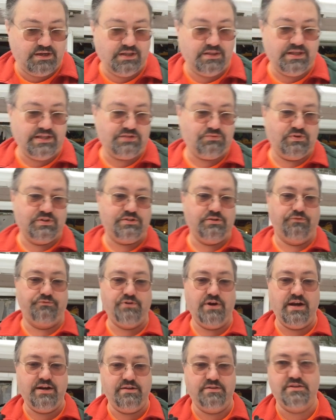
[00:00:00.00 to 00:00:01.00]
That's what you'll
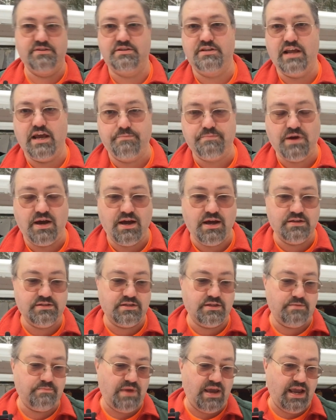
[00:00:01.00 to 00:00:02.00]
find in the Snap-ons
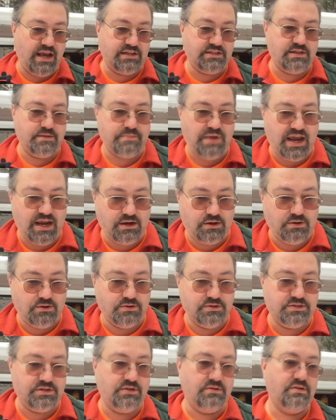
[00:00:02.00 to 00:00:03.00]
and the Macs, the
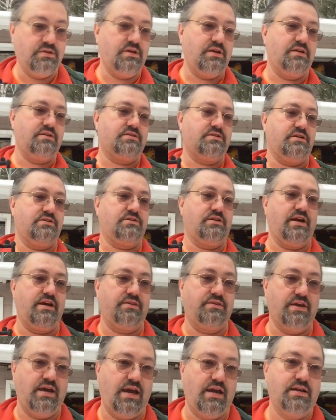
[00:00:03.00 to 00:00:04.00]
Matcos, and such
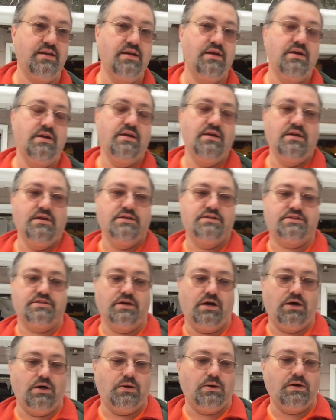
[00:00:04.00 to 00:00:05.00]
like that.
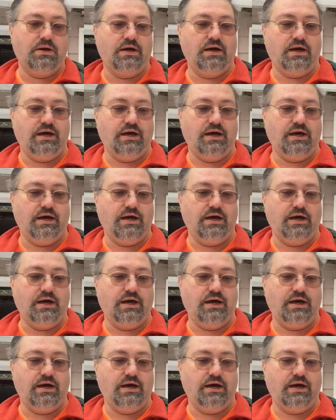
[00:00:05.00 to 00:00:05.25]
So